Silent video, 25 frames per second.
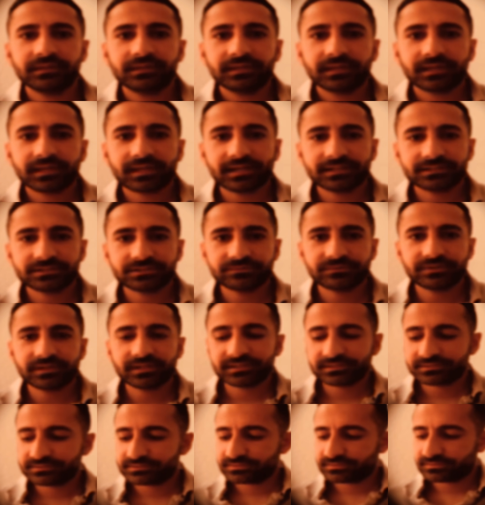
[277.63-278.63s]

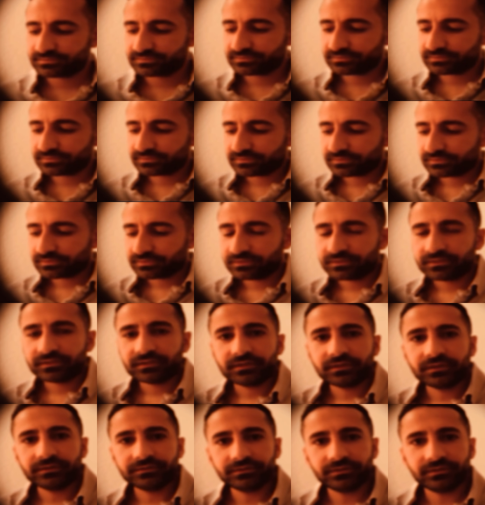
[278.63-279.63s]
cataract
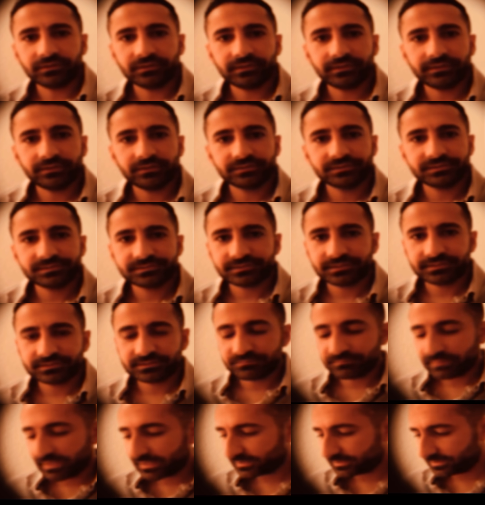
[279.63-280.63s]
and early onset
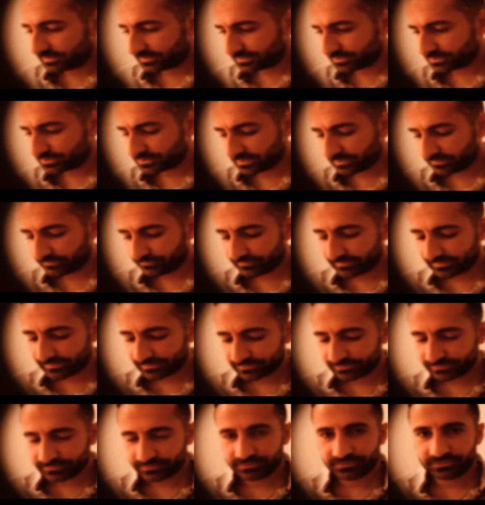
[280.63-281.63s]
macular
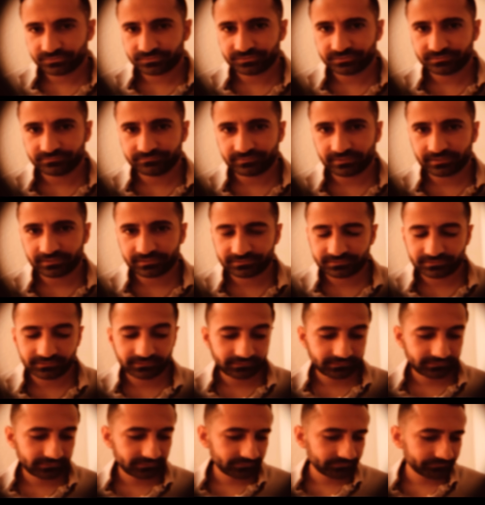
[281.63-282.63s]
degeneration just
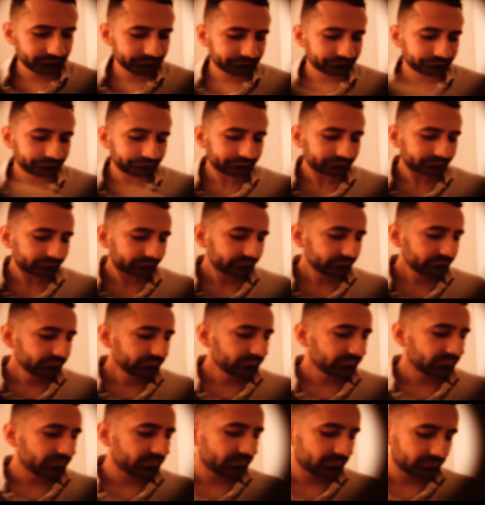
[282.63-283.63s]
affecting
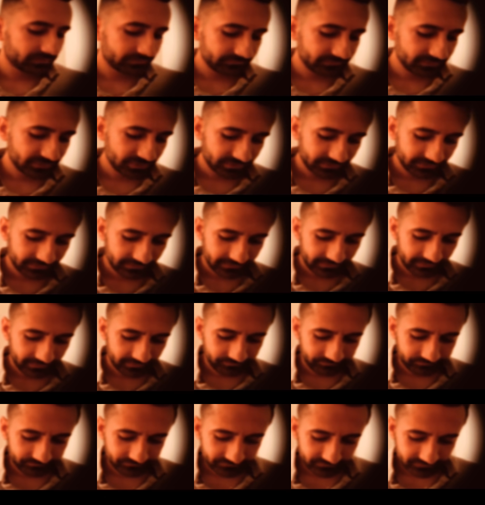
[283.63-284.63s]
your vision there.
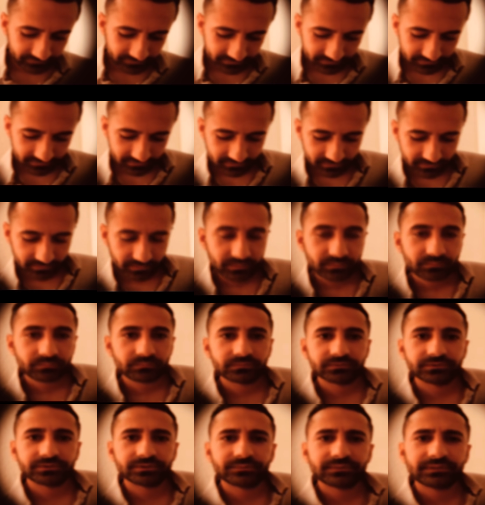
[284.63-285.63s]

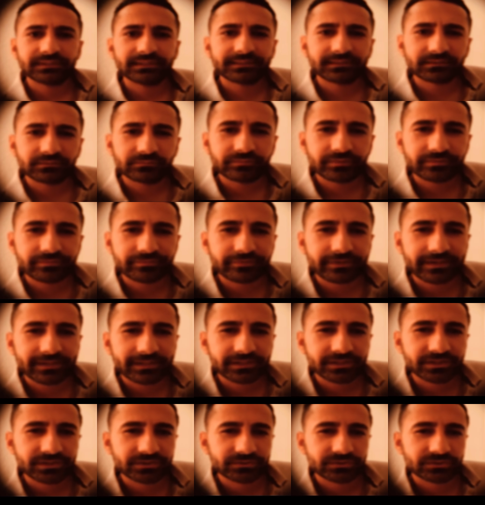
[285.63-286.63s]
We'll do a little
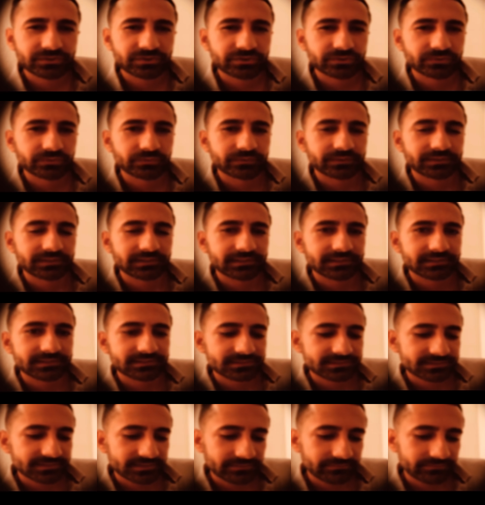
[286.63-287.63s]
refraction shortly to
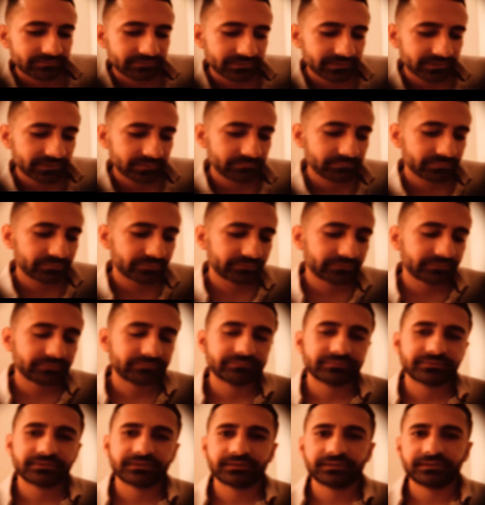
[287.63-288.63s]
see if we can
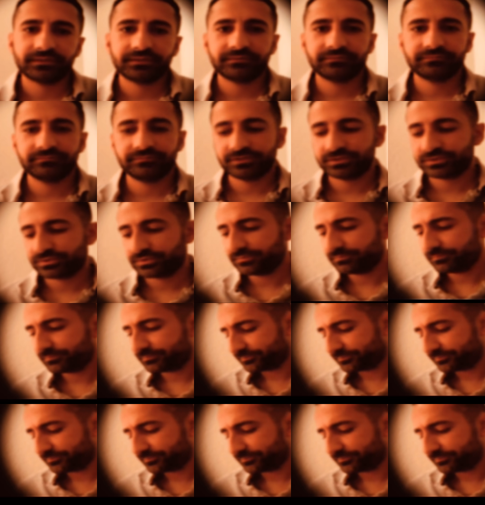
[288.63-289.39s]
improve the vision.